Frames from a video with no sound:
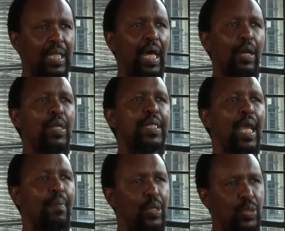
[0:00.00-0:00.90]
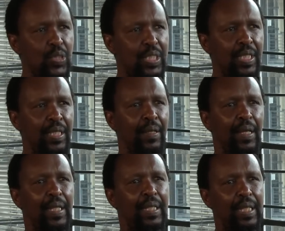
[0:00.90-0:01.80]
They are not able to see
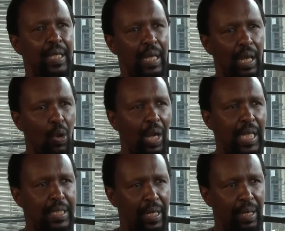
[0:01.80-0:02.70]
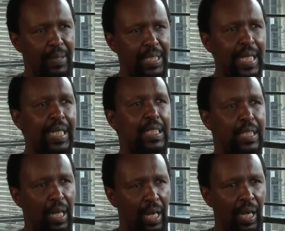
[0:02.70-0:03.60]
the local dynamics and
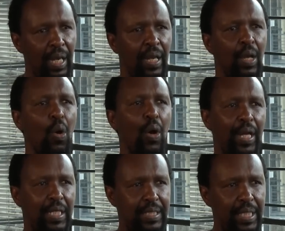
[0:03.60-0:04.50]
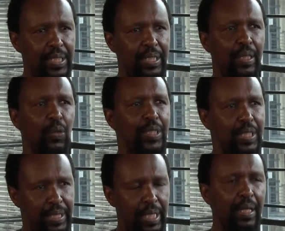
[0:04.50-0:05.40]
internal organization
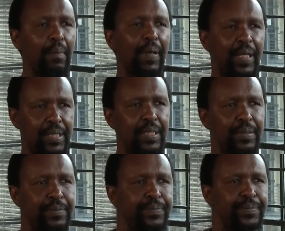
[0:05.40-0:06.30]
which is taking place.